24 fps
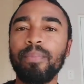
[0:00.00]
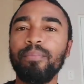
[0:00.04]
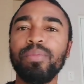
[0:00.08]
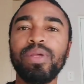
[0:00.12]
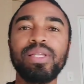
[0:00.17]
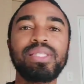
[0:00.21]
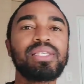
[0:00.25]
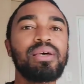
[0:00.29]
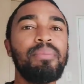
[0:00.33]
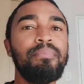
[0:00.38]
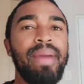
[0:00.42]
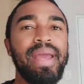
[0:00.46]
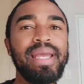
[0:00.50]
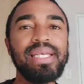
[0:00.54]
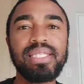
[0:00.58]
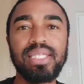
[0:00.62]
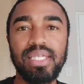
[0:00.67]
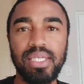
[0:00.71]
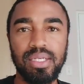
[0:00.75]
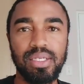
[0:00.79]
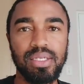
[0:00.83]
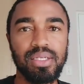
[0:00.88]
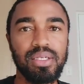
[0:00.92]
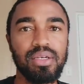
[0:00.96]
It's
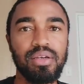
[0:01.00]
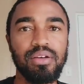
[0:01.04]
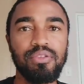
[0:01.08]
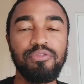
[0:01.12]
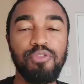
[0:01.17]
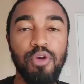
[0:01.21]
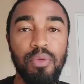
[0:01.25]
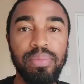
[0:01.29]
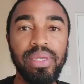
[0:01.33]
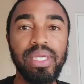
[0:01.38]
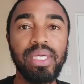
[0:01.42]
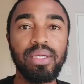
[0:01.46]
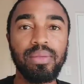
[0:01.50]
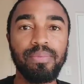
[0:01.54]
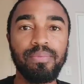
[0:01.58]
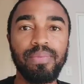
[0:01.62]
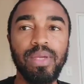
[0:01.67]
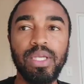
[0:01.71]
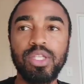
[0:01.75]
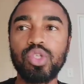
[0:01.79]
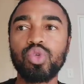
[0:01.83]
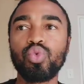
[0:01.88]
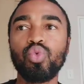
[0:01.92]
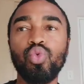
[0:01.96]
amazing for
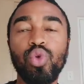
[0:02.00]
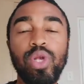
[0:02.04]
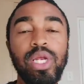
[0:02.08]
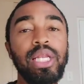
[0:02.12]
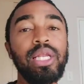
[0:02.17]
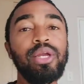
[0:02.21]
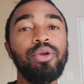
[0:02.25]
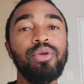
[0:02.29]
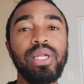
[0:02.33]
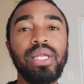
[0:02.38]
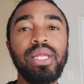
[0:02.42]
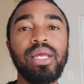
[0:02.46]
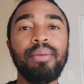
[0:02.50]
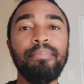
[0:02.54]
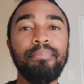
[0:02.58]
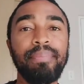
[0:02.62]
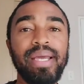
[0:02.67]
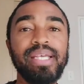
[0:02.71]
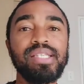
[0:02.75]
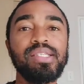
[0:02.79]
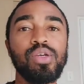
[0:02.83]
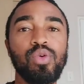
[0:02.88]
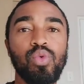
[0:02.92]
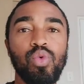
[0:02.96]
me. It's really, really
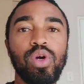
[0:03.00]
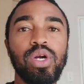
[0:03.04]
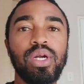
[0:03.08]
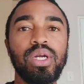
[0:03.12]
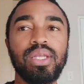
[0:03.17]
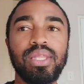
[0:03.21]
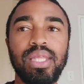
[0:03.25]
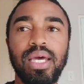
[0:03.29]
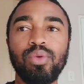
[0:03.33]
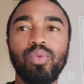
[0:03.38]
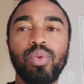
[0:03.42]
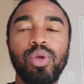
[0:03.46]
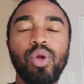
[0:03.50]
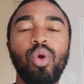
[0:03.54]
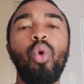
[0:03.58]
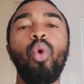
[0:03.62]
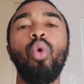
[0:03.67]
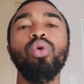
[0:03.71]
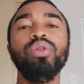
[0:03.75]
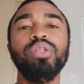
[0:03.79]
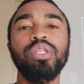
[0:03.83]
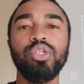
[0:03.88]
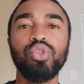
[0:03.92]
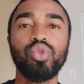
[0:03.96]
amazing work that we
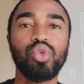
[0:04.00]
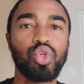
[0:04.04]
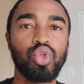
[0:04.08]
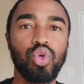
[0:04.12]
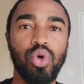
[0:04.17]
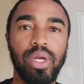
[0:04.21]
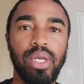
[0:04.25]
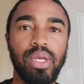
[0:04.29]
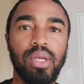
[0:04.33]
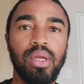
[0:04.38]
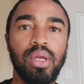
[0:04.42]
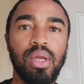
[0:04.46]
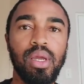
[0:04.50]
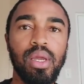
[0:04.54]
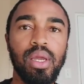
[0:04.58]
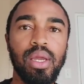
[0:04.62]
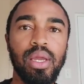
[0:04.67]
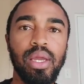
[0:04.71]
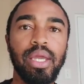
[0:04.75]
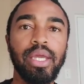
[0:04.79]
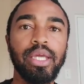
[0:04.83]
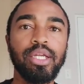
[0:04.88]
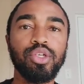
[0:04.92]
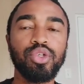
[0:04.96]
all need to join
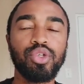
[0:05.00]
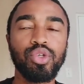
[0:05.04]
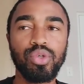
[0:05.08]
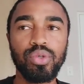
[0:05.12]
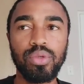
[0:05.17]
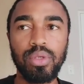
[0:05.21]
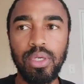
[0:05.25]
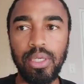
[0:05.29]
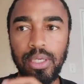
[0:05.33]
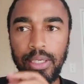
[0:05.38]
into.